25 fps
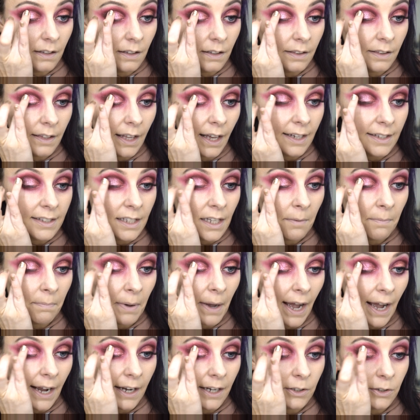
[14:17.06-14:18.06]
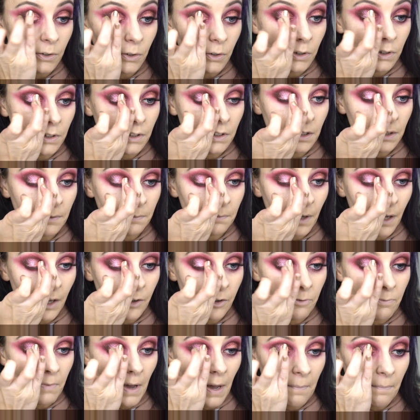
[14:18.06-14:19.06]
that's it packed on, and
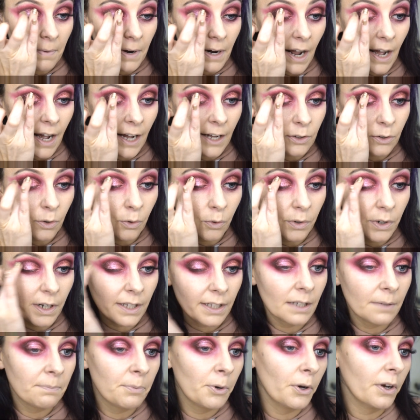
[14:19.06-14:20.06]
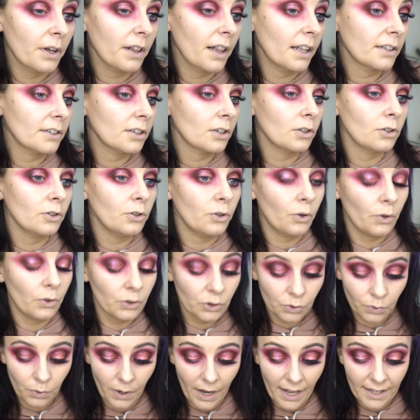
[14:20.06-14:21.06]
remember I had already put glitter glue on,
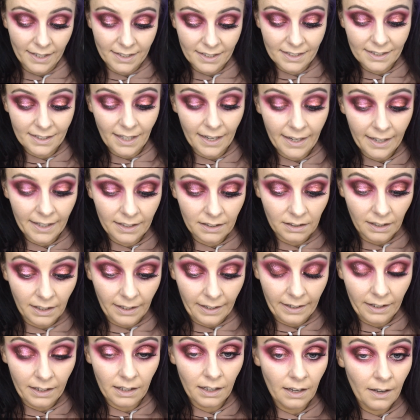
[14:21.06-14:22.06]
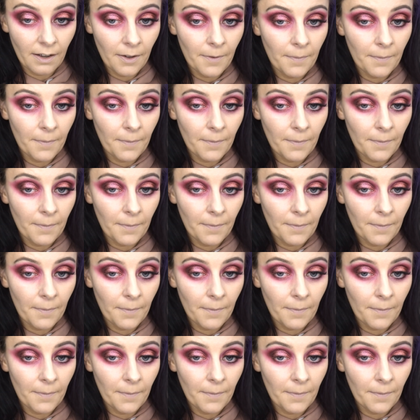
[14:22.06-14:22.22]
so it is sticking, like